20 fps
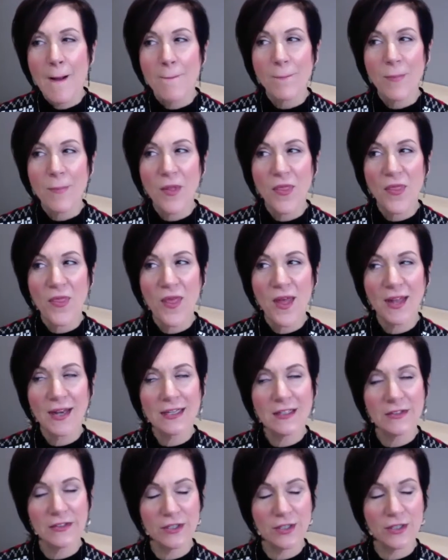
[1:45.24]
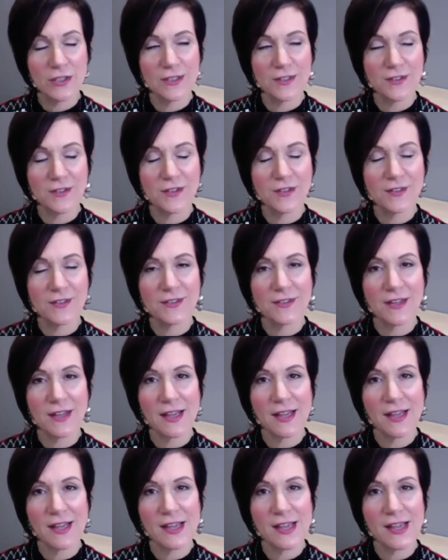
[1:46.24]
But then I started to
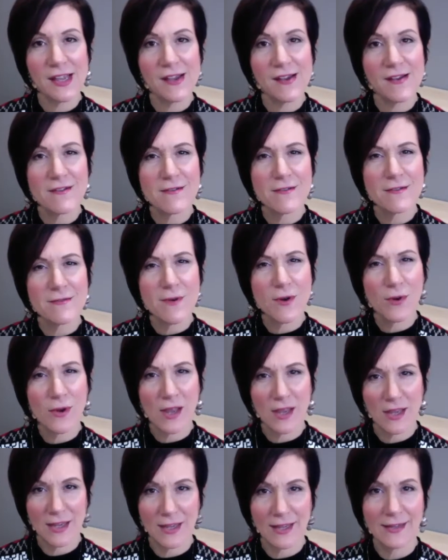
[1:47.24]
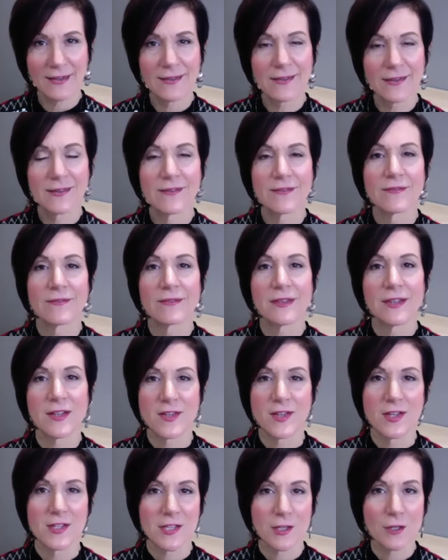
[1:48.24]
say, okay, this
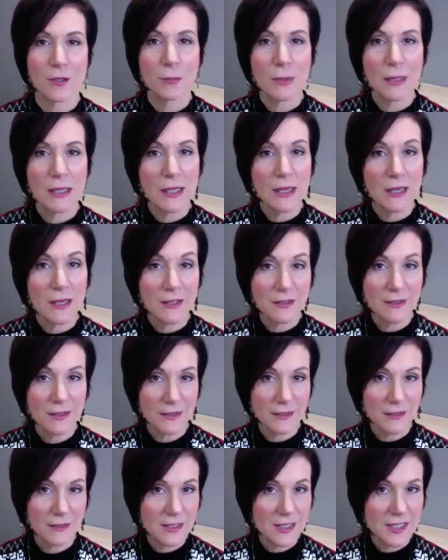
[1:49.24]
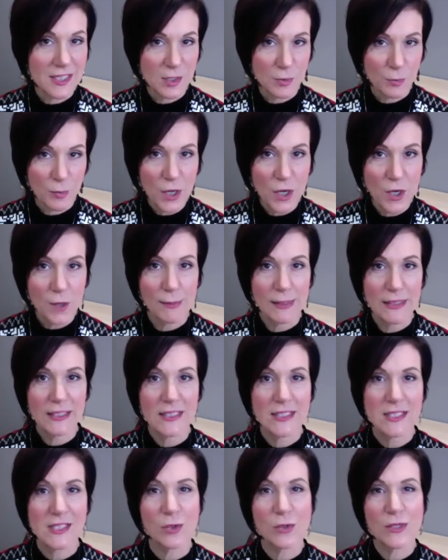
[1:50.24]
is going to be a little
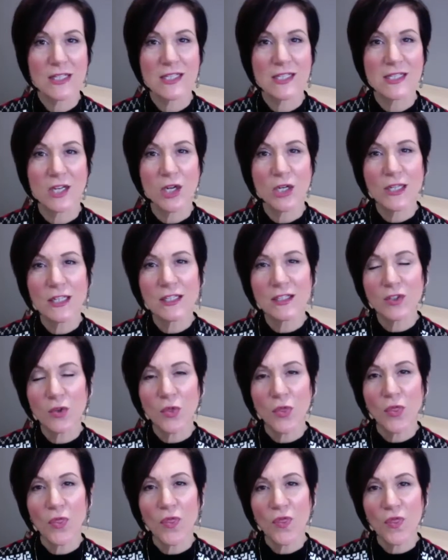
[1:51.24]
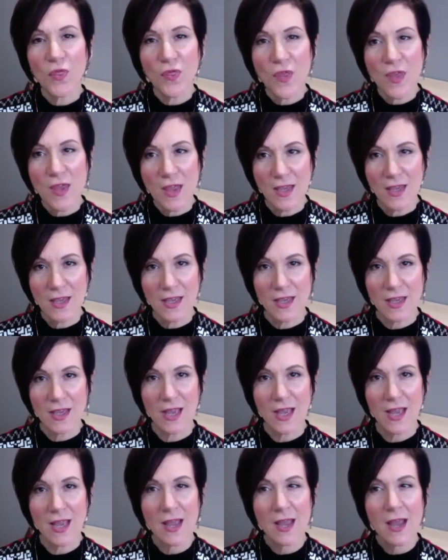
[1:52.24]
experiment. So I started to think
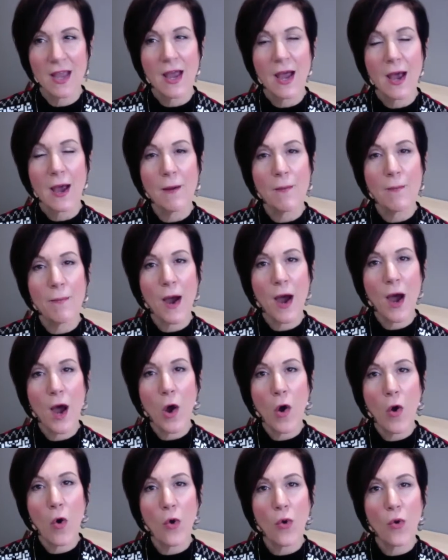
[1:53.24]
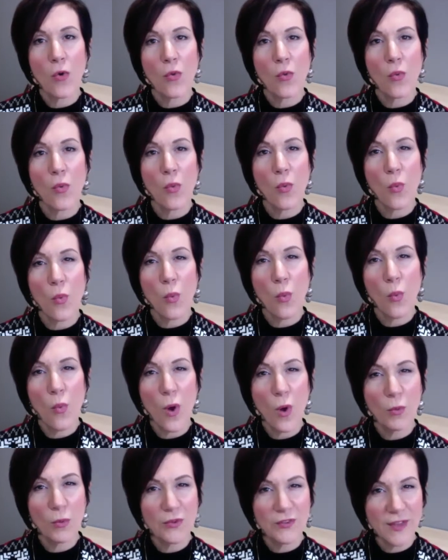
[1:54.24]
about
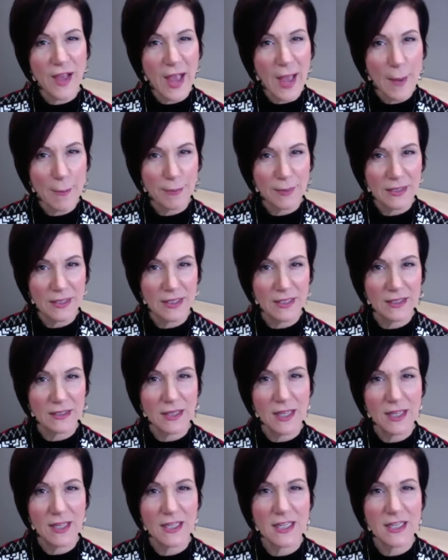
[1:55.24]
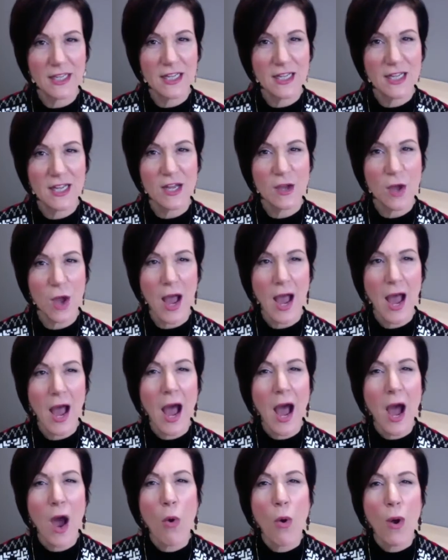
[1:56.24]
what was happening, like
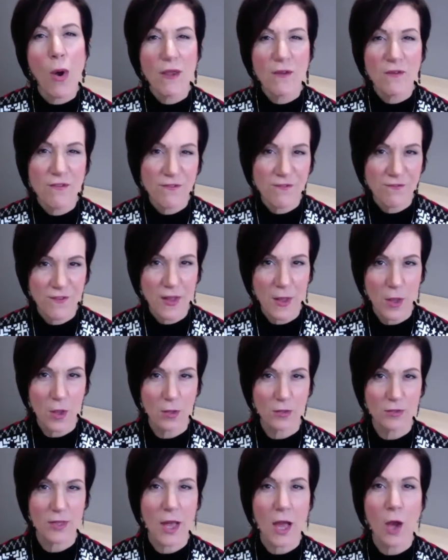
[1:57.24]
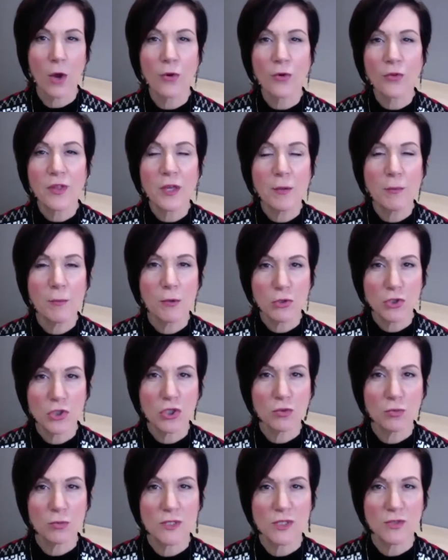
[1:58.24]
how I felt, how the
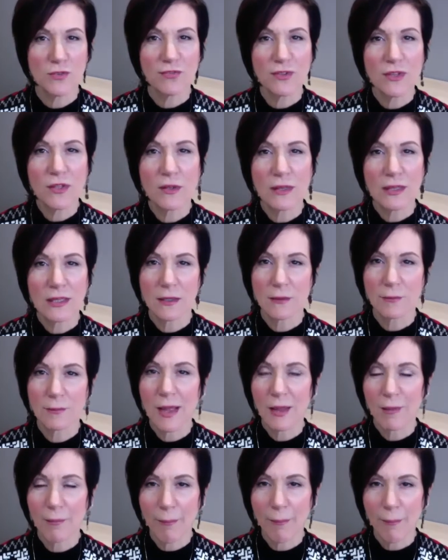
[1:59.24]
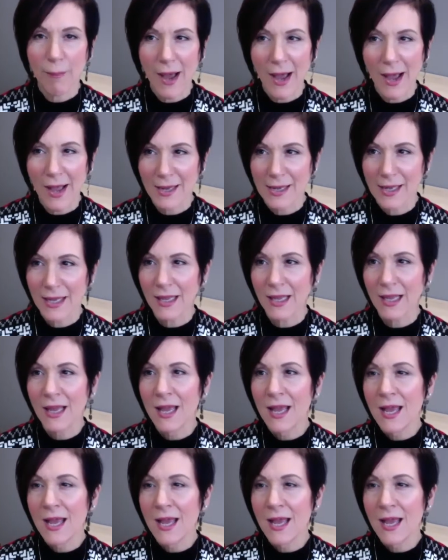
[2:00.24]
emotion was feeling in my body.